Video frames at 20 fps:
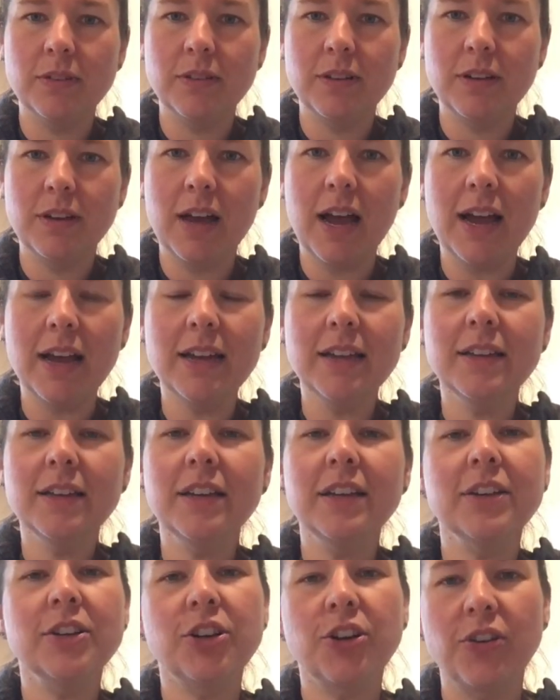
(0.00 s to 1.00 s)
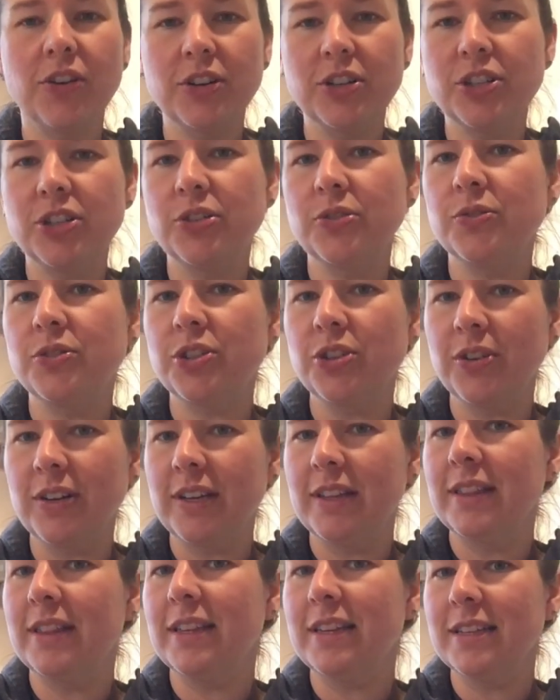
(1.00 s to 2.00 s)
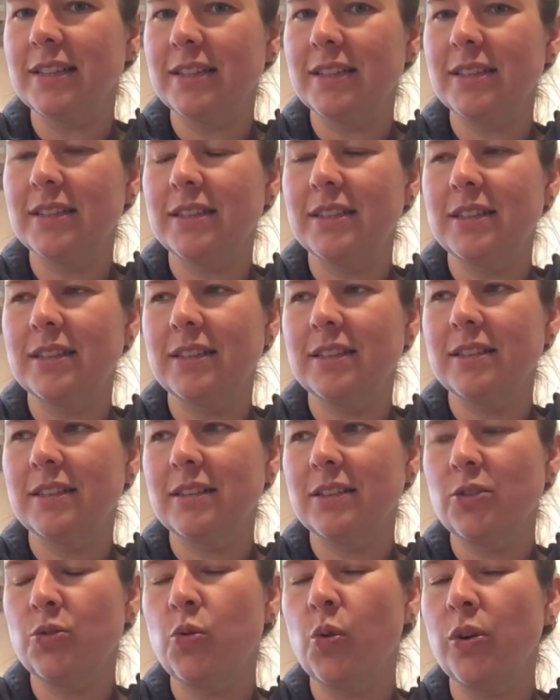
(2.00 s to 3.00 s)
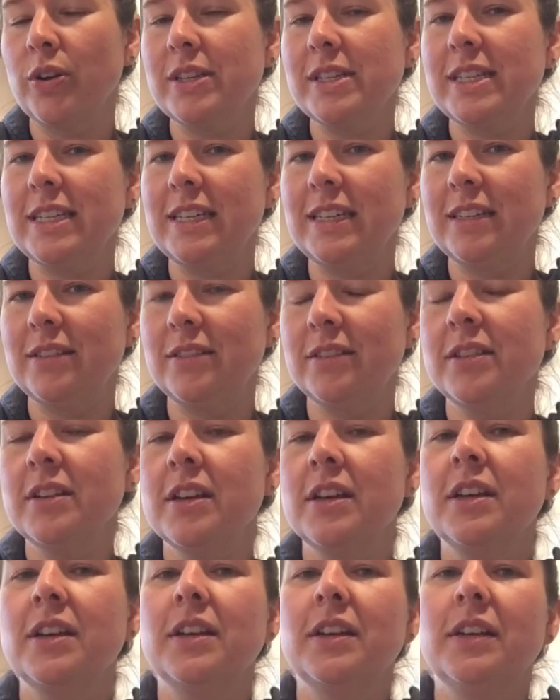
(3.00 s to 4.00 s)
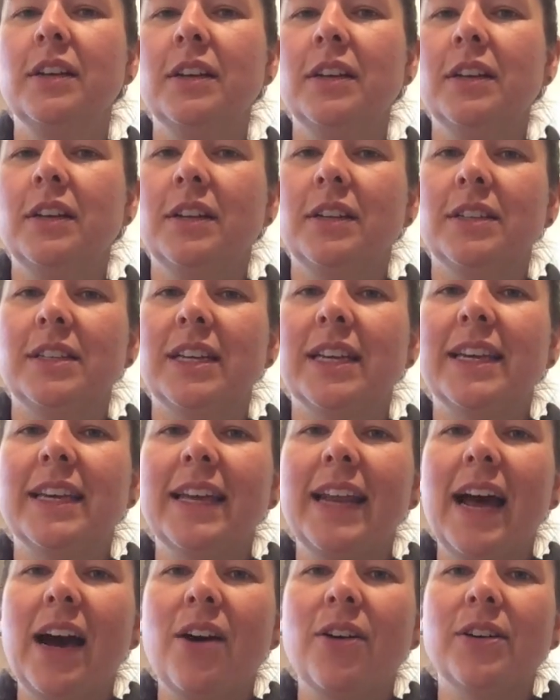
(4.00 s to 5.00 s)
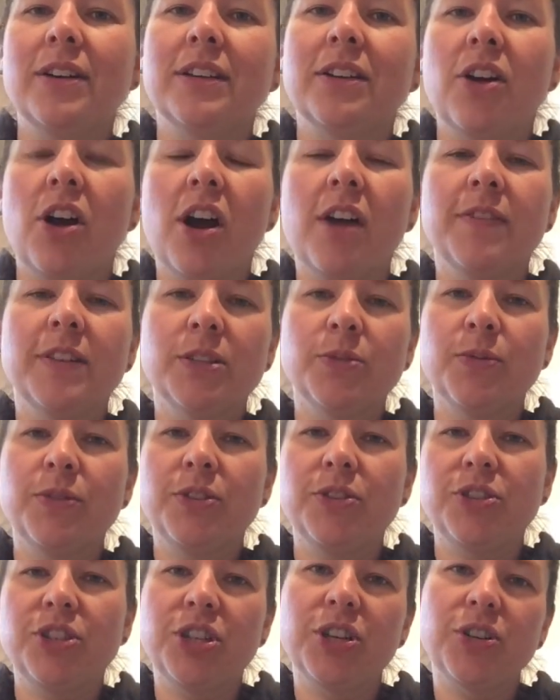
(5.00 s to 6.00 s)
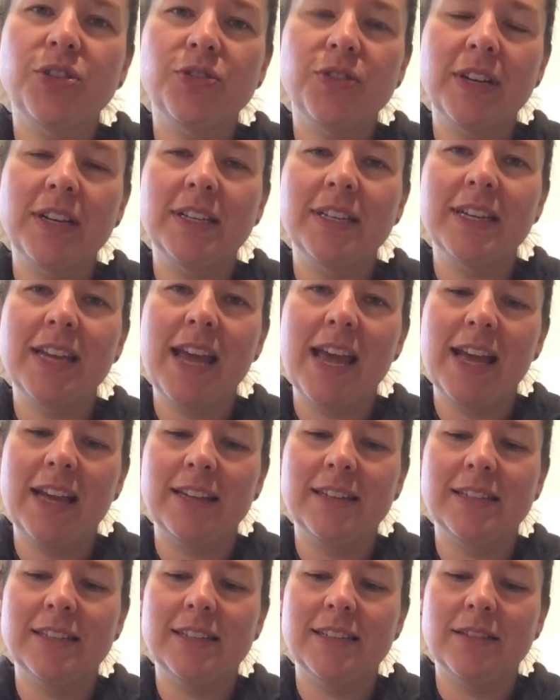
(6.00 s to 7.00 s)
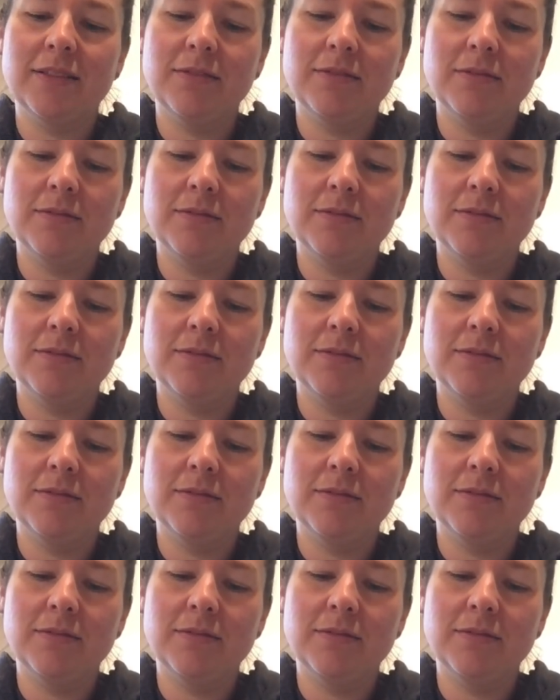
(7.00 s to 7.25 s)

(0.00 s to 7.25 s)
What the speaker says: I encourage you during this quarantine to get out, harvest with your children, and